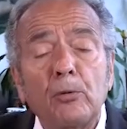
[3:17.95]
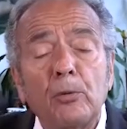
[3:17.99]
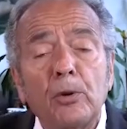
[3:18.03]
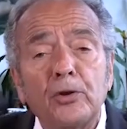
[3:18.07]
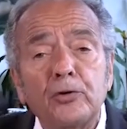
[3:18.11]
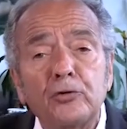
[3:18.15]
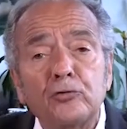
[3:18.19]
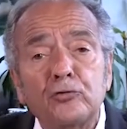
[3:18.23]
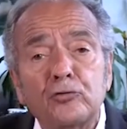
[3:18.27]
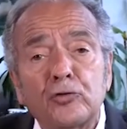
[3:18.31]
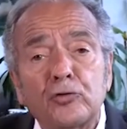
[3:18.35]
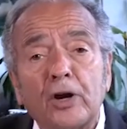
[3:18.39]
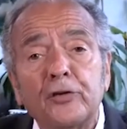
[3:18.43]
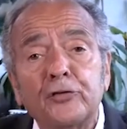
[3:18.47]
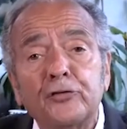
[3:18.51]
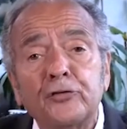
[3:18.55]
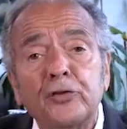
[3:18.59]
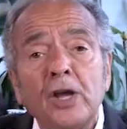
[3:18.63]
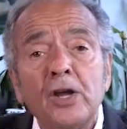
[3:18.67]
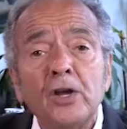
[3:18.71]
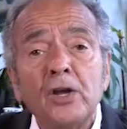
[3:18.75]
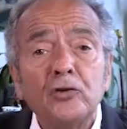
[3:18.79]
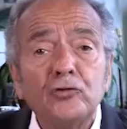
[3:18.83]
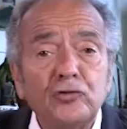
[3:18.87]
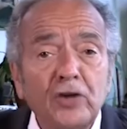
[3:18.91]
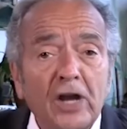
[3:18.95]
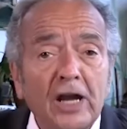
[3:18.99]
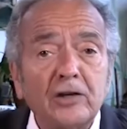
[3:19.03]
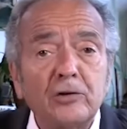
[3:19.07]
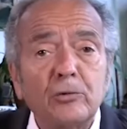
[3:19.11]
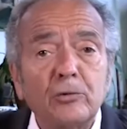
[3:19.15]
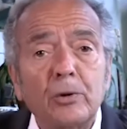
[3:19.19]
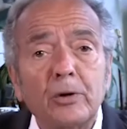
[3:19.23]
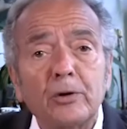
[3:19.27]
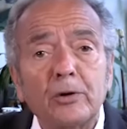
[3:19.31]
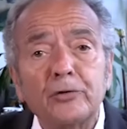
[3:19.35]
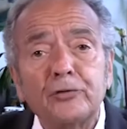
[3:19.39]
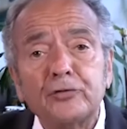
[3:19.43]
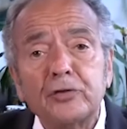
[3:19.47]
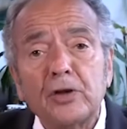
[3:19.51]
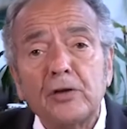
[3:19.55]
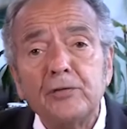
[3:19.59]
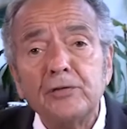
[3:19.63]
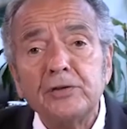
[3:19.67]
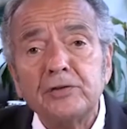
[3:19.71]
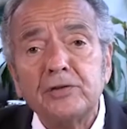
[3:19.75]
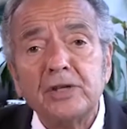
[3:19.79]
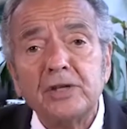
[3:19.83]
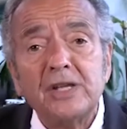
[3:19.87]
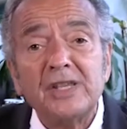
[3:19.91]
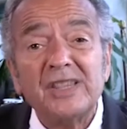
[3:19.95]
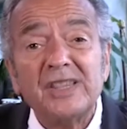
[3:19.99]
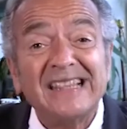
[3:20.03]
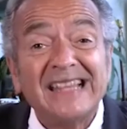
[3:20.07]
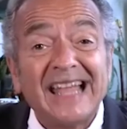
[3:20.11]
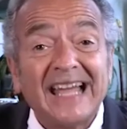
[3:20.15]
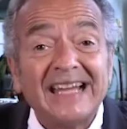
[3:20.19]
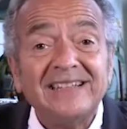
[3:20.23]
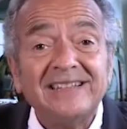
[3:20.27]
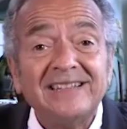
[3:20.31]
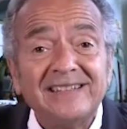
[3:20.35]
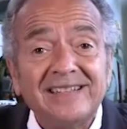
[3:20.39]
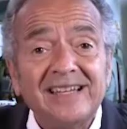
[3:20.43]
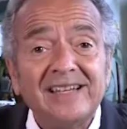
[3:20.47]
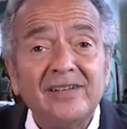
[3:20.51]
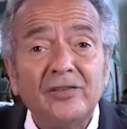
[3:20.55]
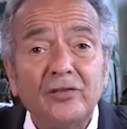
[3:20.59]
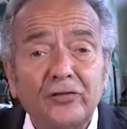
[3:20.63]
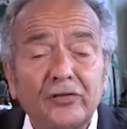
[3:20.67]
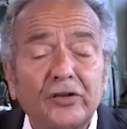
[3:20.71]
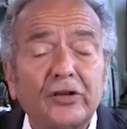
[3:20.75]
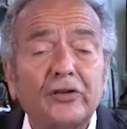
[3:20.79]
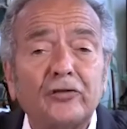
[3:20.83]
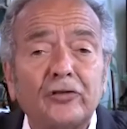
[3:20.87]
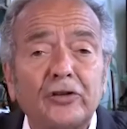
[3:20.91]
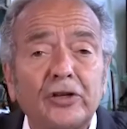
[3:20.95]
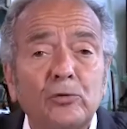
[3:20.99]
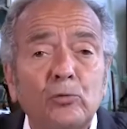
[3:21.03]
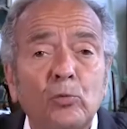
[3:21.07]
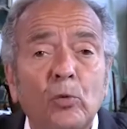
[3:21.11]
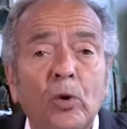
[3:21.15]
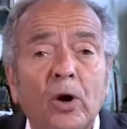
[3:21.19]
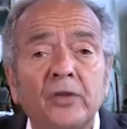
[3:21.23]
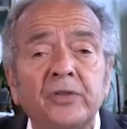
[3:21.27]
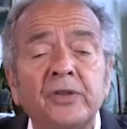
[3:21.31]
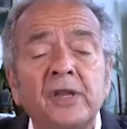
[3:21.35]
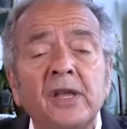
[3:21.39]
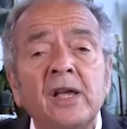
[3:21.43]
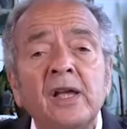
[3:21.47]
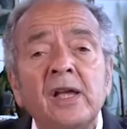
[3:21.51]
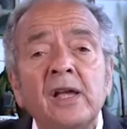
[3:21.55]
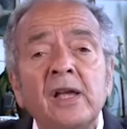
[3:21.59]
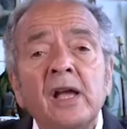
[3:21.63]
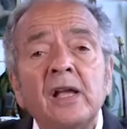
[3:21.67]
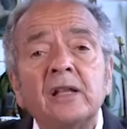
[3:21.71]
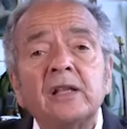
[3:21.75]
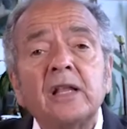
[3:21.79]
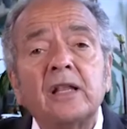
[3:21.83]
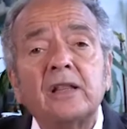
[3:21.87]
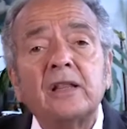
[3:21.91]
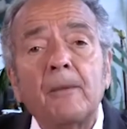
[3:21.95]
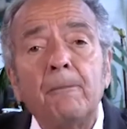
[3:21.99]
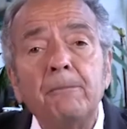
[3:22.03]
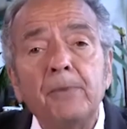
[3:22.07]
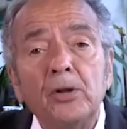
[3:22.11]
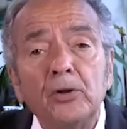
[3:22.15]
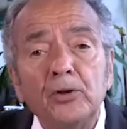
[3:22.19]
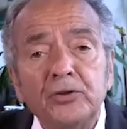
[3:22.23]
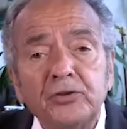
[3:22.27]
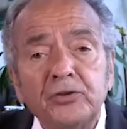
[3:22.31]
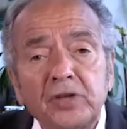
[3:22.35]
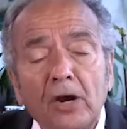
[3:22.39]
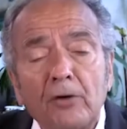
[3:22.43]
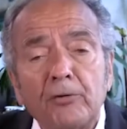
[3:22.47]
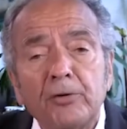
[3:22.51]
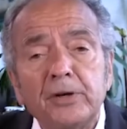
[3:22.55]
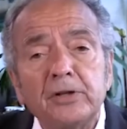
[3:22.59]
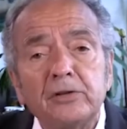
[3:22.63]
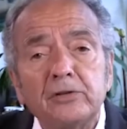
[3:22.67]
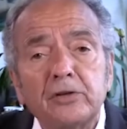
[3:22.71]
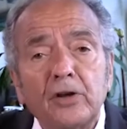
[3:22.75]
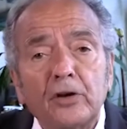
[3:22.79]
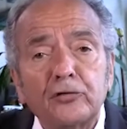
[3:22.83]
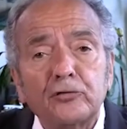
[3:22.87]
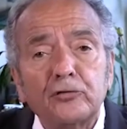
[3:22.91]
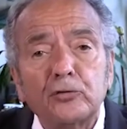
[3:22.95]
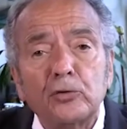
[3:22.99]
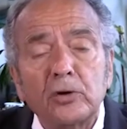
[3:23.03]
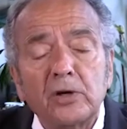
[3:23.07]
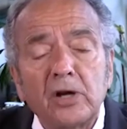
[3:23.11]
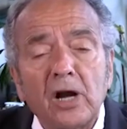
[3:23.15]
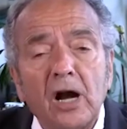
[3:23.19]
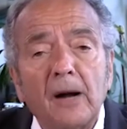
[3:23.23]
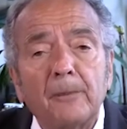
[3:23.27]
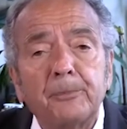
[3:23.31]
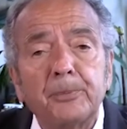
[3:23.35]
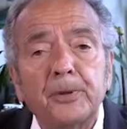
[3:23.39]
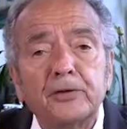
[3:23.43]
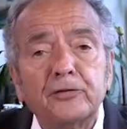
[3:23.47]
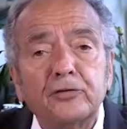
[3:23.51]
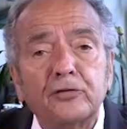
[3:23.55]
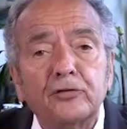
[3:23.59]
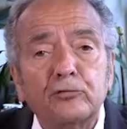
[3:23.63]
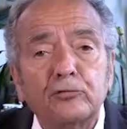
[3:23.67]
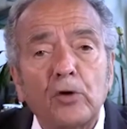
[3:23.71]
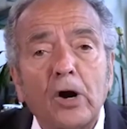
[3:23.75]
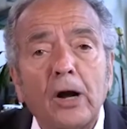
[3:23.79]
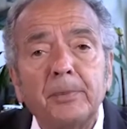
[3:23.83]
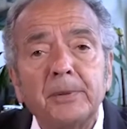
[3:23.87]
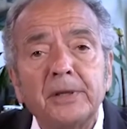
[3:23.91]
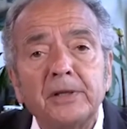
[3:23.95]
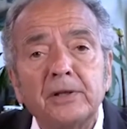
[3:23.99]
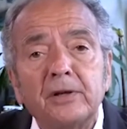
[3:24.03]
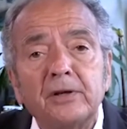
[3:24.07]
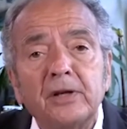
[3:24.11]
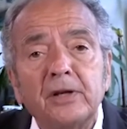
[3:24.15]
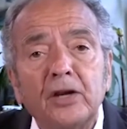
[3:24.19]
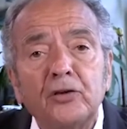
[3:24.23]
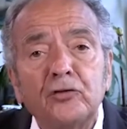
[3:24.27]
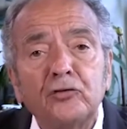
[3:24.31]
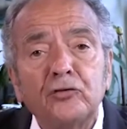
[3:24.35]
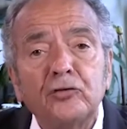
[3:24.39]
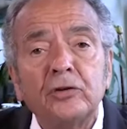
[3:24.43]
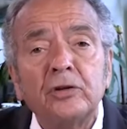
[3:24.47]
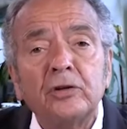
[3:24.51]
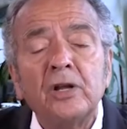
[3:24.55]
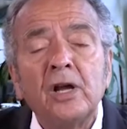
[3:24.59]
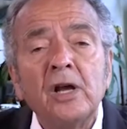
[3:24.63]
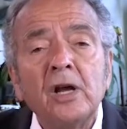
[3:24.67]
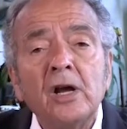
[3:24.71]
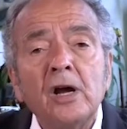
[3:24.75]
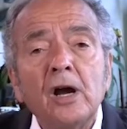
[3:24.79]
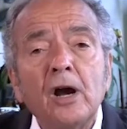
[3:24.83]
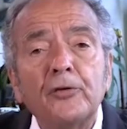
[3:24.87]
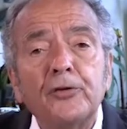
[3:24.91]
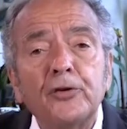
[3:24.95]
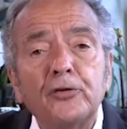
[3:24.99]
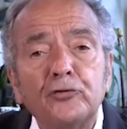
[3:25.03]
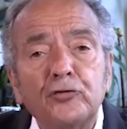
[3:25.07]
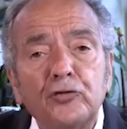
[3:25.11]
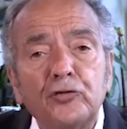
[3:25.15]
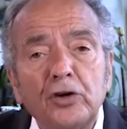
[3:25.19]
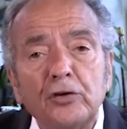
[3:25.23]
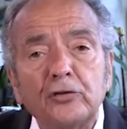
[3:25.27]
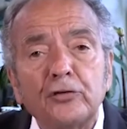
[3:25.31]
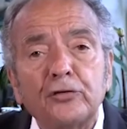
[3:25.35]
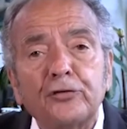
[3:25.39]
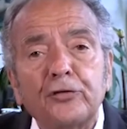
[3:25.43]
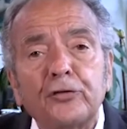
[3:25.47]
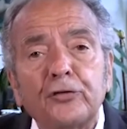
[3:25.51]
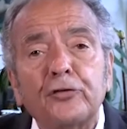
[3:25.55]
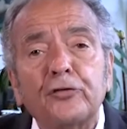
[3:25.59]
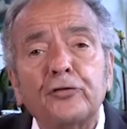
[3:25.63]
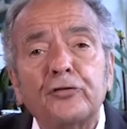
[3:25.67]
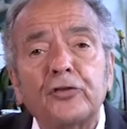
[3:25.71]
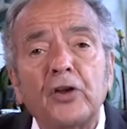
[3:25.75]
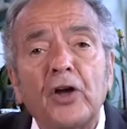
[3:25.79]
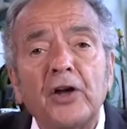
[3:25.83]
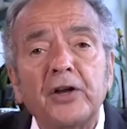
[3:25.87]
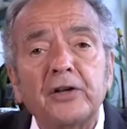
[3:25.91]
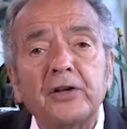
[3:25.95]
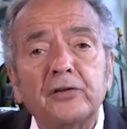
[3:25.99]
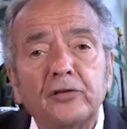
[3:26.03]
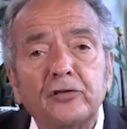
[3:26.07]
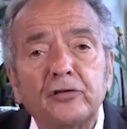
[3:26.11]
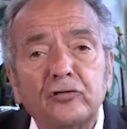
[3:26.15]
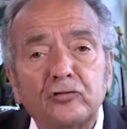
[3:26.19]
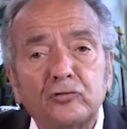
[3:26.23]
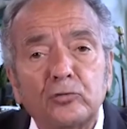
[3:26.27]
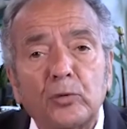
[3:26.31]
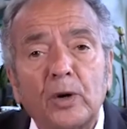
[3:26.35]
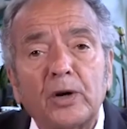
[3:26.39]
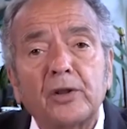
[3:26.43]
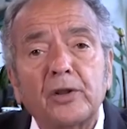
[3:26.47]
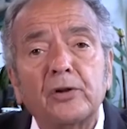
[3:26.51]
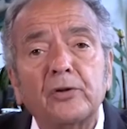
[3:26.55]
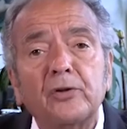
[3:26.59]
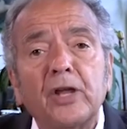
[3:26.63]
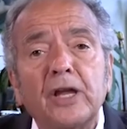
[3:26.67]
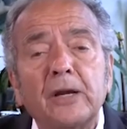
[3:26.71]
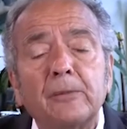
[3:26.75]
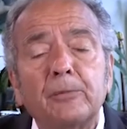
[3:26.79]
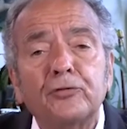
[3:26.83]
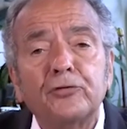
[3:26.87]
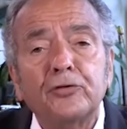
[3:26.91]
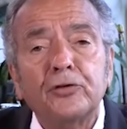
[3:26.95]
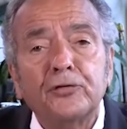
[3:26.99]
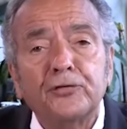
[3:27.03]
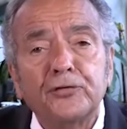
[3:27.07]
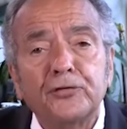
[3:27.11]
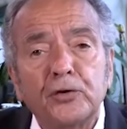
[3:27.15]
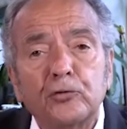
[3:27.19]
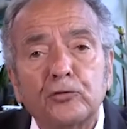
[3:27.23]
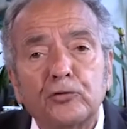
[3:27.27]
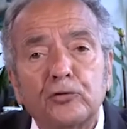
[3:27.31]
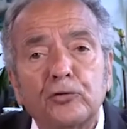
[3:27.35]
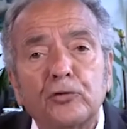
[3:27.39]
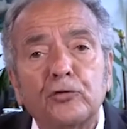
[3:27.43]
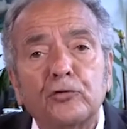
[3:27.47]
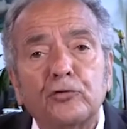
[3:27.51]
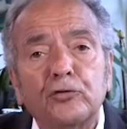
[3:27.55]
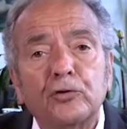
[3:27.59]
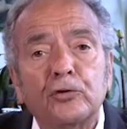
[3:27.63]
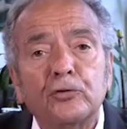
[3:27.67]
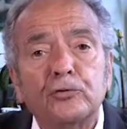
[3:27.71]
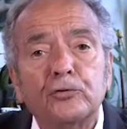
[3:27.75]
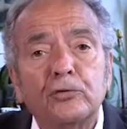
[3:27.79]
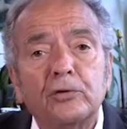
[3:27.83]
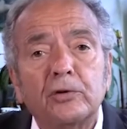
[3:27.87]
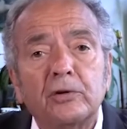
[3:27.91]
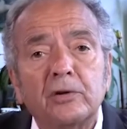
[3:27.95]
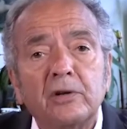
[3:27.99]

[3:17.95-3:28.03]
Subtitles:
address, January 17th, 1961, that the military-industrial complex is robbing the nation of the genius of the scientists, sweat of the laborers, and the future of the children.